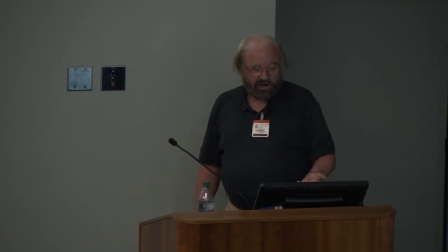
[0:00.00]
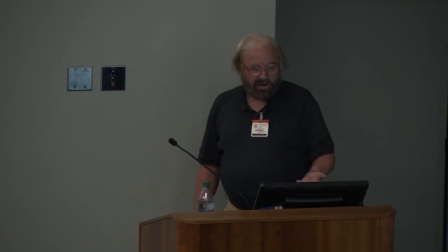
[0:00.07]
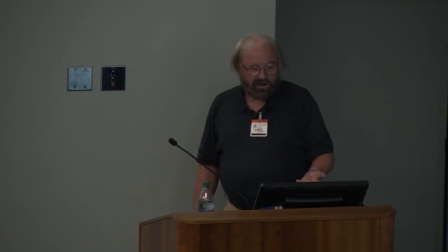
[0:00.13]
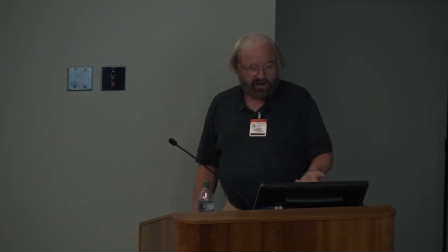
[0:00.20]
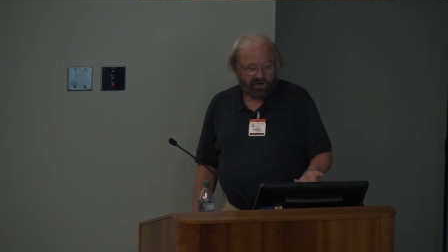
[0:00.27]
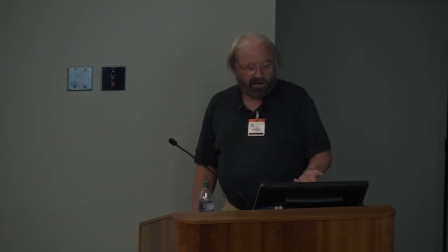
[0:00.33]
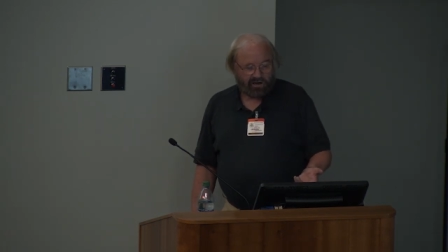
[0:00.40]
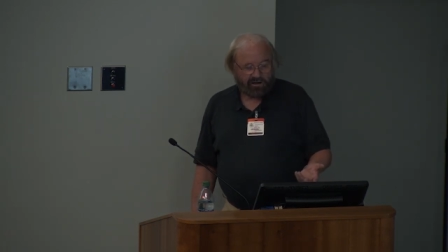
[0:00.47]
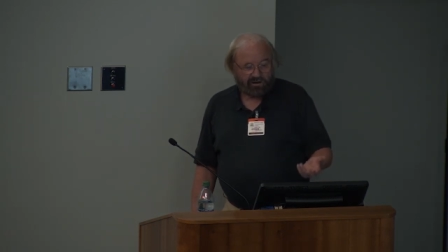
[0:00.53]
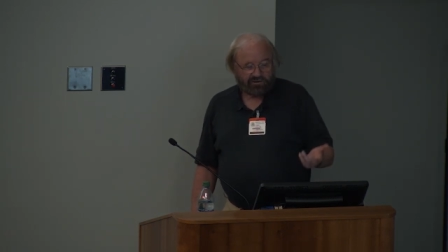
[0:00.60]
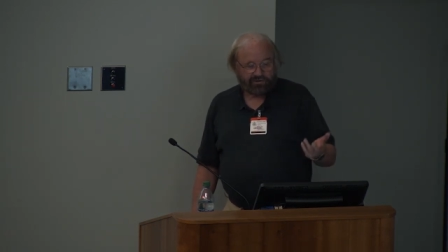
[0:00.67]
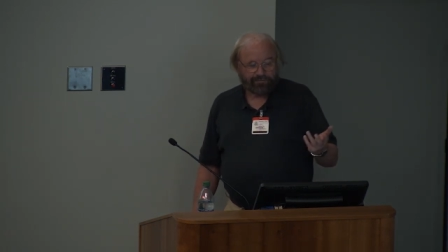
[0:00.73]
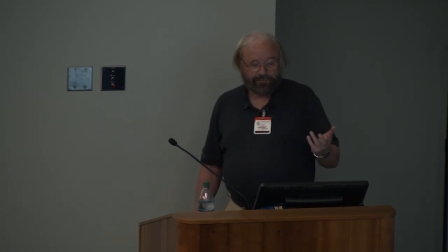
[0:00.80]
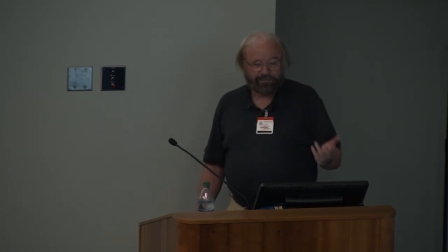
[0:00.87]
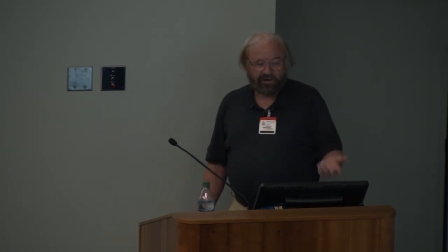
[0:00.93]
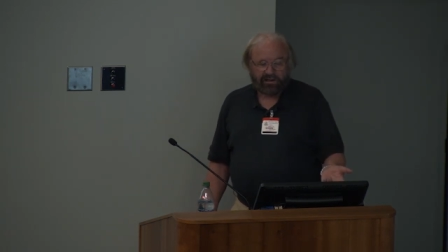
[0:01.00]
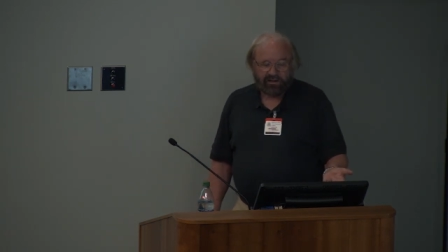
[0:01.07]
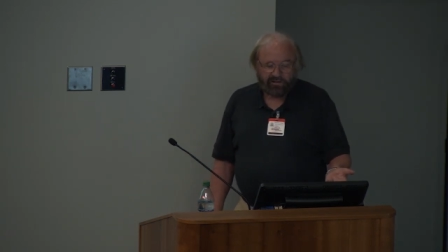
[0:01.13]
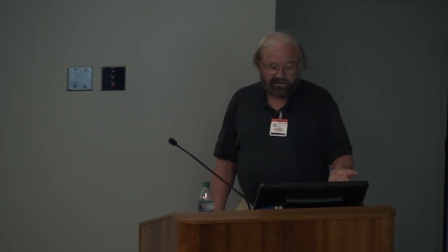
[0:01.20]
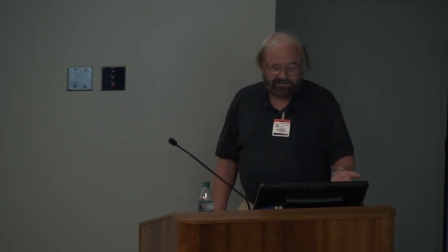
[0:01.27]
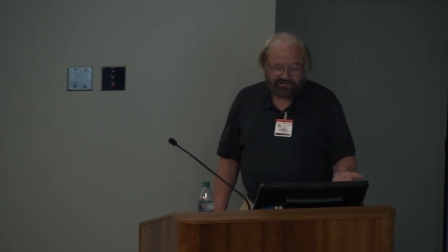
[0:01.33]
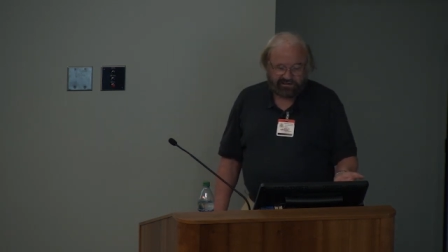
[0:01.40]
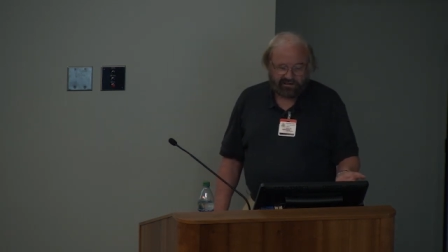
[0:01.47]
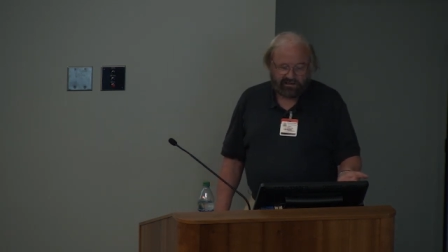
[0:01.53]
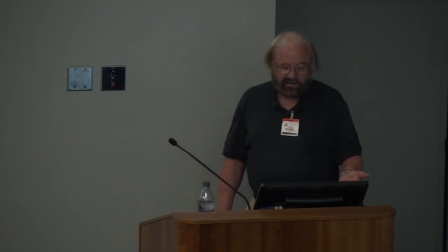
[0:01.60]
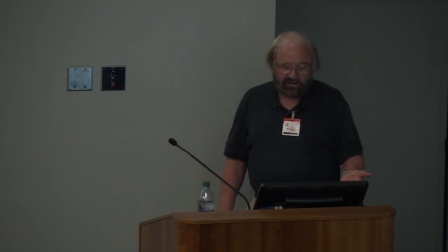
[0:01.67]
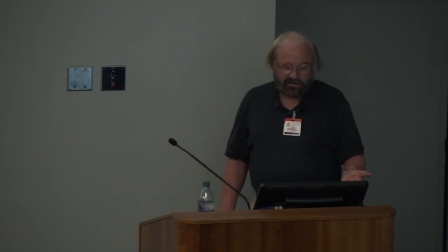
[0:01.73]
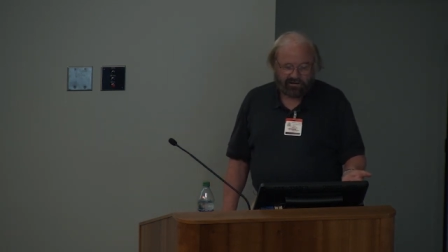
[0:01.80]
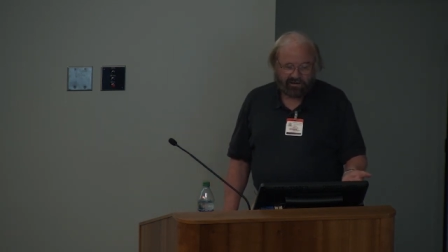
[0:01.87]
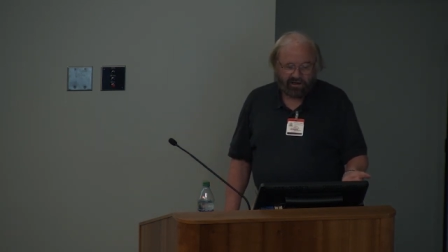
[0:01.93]
uh, to flee the
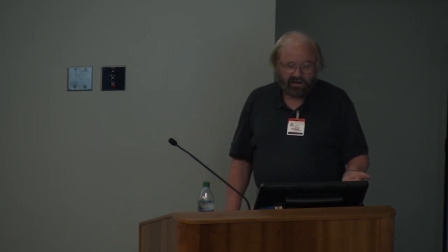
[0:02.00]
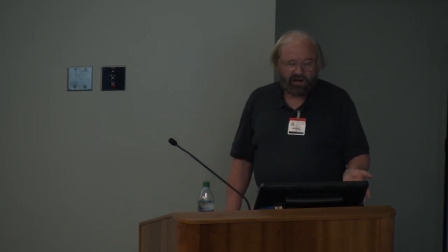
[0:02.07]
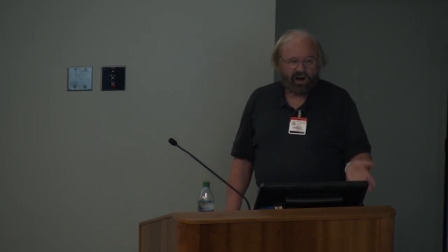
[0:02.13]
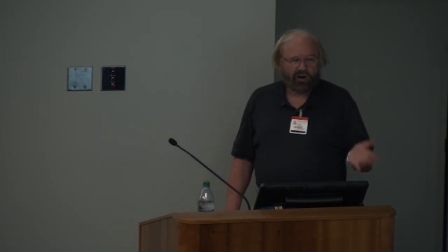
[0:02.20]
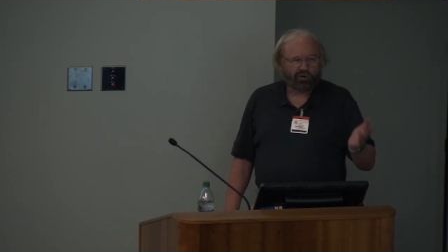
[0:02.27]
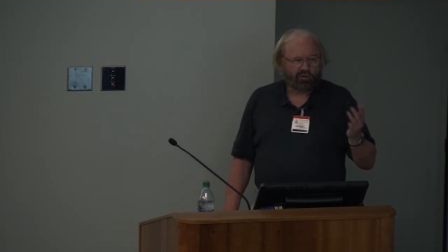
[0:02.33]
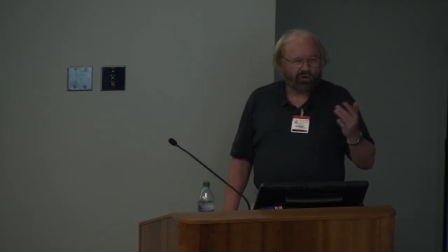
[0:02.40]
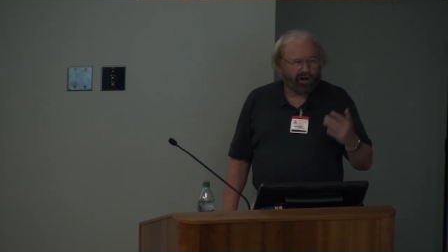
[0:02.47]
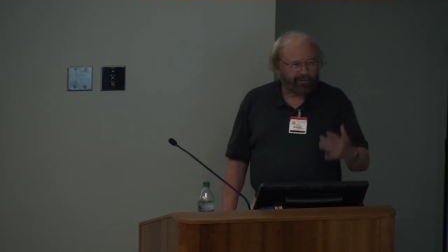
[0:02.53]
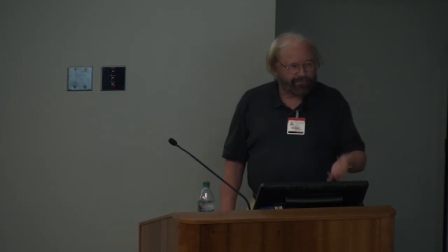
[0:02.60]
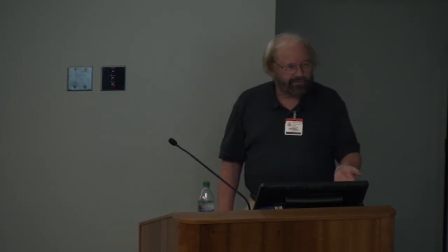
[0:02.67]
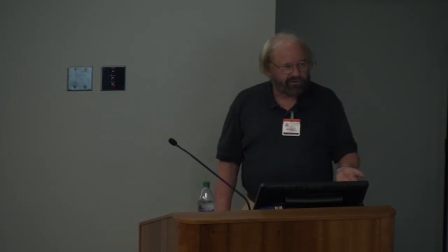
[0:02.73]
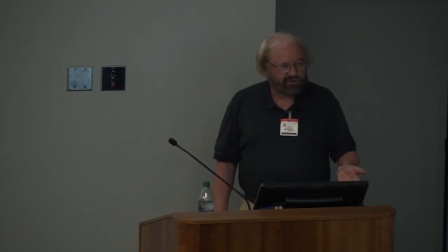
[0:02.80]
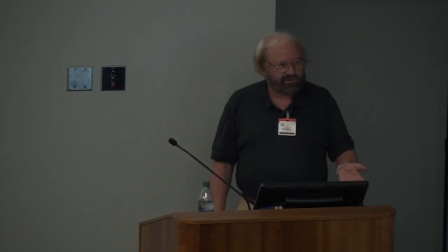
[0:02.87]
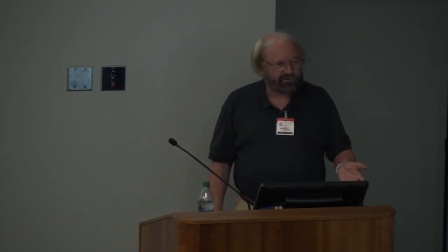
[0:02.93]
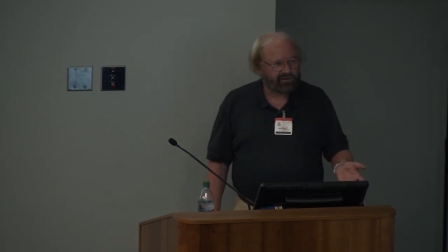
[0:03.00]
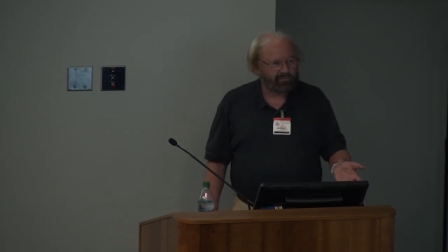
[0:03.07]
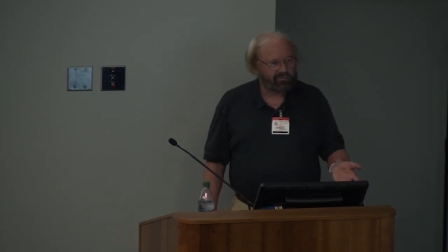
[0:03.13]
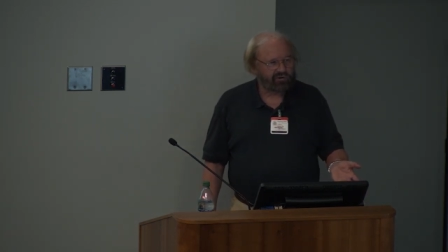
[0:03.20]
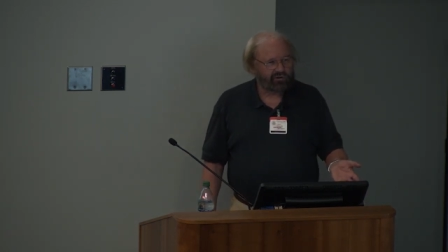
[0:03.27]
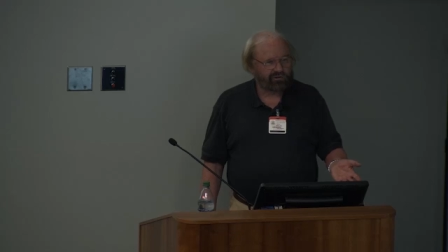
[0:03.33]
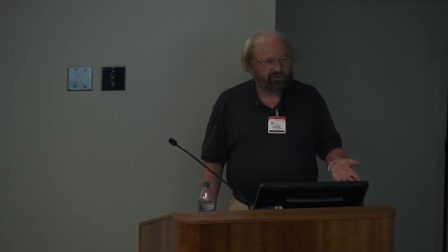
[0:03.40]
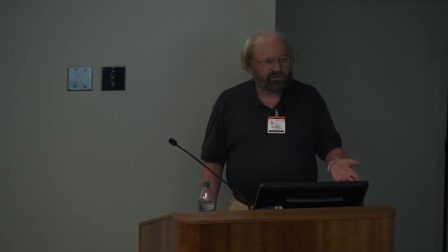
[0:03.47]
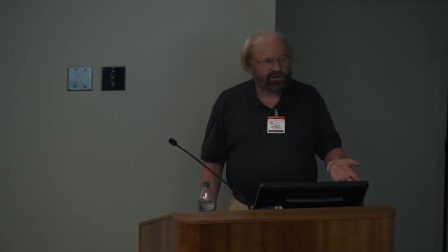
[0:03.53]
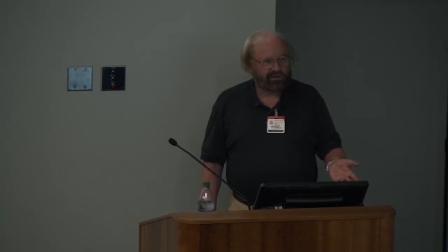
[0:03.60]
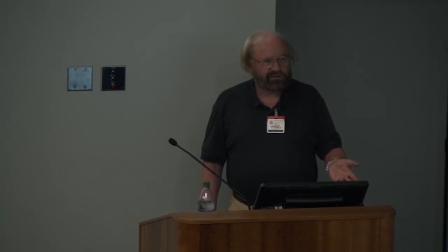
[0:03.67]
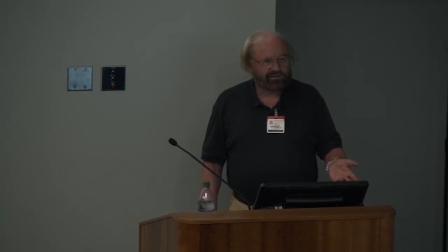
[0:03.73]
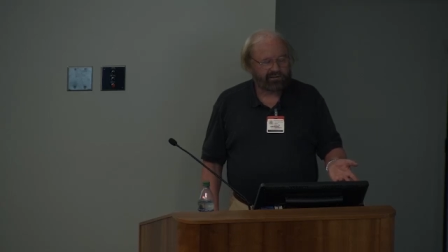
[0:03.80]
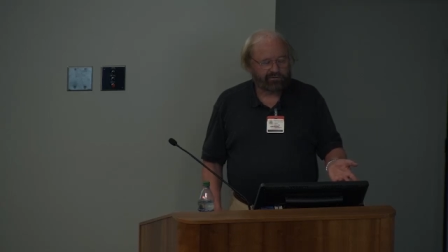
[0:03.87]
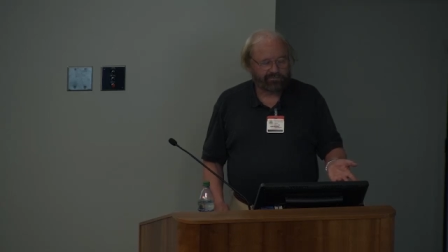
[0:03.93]
scene, a rough description,
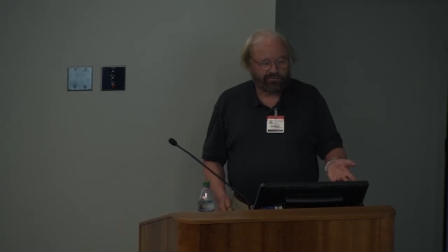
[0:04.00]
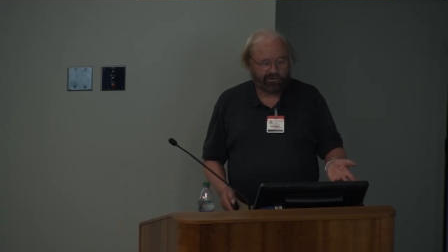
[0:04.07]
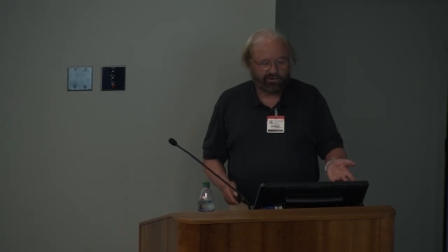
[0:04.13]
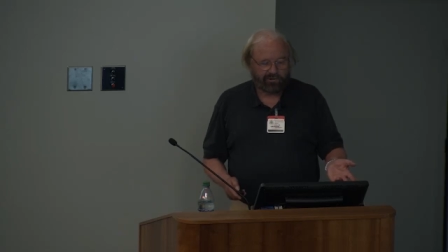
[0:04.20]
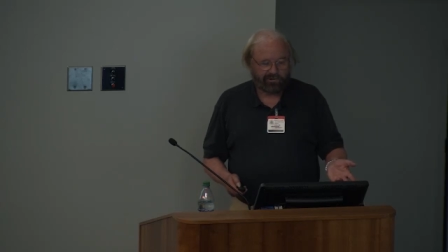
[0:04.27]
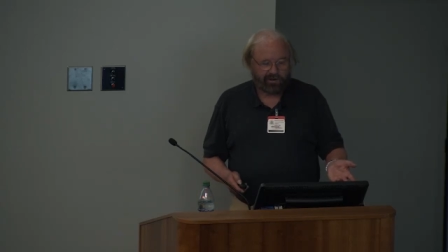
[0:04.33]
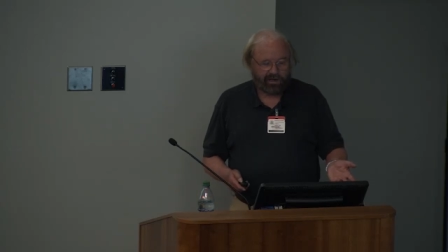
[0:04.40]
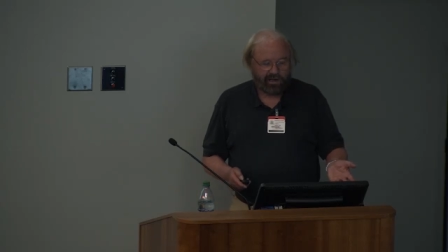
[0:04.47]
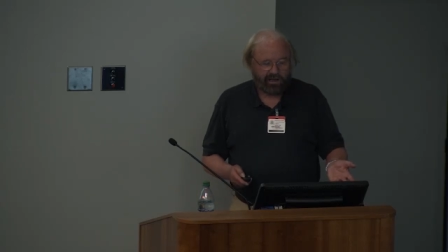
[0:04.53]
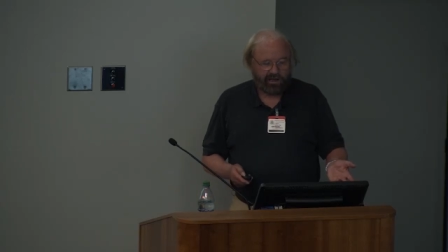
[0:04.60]
and so forth.